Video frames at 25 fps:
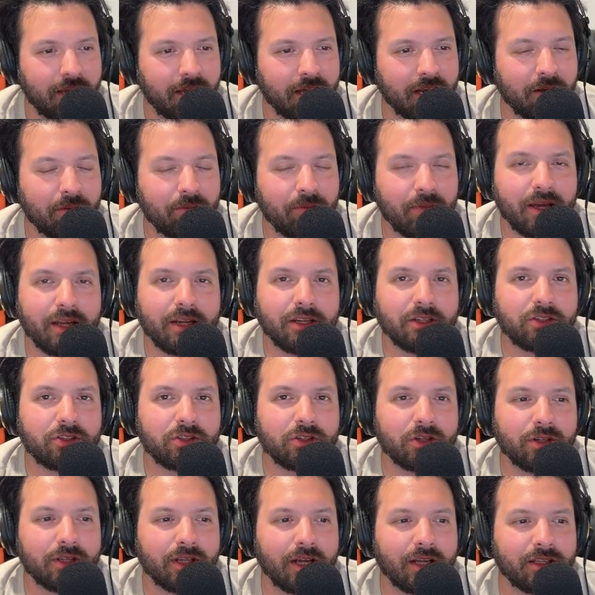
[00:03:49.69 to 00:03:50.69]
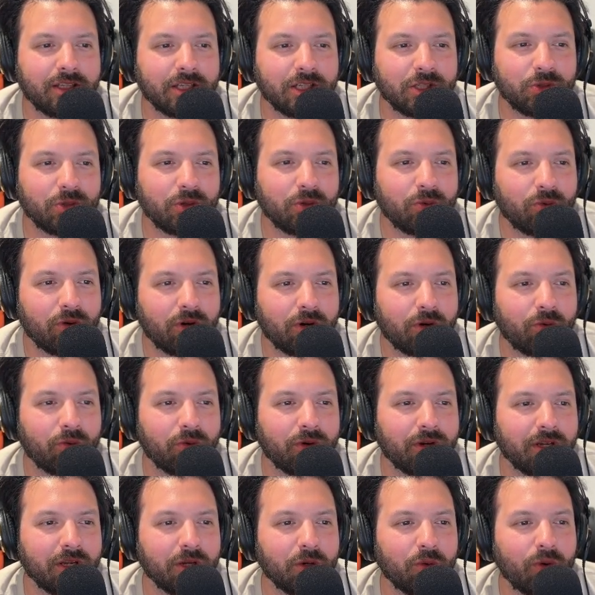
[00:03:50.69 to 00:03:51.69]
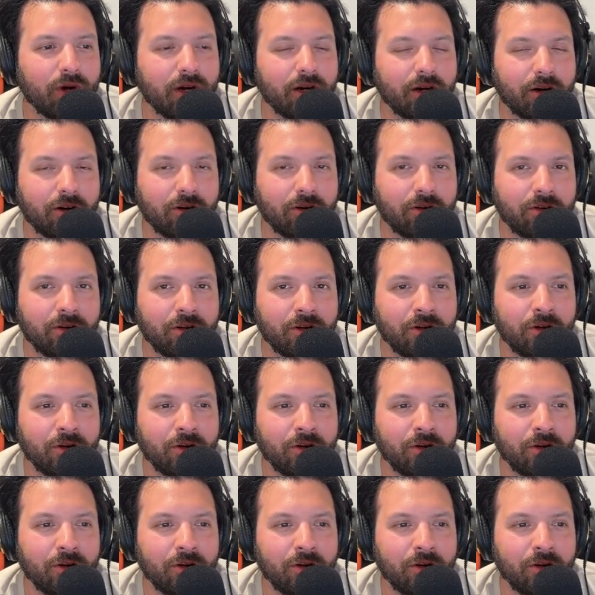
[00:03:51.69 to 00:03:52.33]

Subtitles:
and it made it so that this would work really well